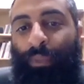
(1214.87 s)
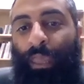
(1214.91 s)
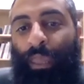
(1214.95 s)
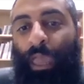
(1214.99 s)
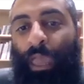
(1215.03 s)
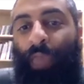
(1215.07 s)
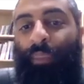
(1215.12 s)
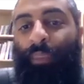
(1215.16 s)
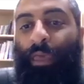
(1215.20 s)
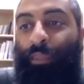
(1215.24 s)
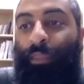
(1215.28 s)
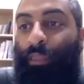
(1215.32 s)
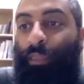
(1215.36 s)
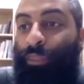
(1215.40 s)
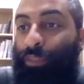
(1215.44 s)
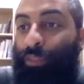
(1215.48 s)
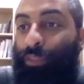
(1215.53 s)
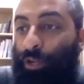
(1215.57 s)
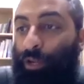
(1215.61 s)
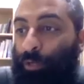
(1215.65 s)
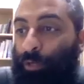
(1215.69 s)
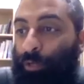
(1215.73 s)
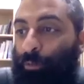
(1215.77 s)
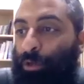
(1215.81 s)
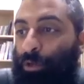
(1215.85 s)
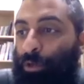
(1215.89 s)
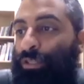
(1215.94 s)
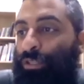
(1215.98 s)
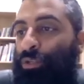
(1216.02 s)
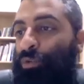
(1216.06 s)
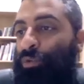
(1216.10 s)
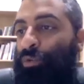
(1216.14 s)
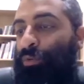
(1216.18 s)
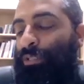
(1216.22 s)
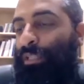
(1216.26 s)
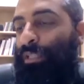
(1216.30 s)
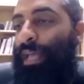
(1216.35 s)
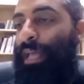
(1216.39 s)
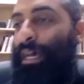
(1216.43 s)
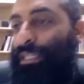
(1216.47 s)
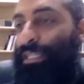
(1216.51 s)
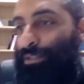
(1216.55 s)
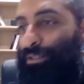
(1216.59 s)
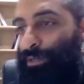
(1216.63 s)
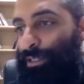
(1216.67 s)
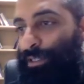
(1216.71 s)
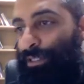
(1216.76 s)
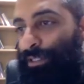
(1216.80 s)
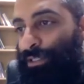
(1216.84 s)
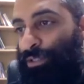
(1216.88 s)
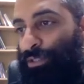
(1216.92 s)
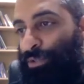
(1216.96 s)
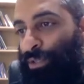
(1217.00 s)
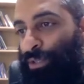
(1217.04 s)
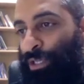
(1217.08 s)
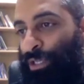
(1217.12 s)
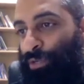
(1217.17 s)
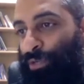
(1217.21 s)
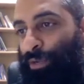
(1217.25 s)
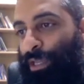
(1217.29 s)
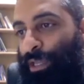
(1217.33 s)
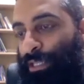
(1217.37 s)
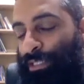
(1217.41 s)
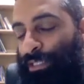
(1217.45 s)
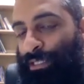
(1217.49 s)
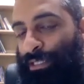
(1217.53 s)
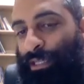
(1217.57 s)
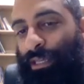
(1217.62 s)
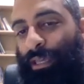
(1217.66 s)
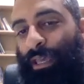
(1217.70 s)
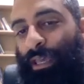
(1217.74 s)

And then the third person, who was Lazarus, who he raised.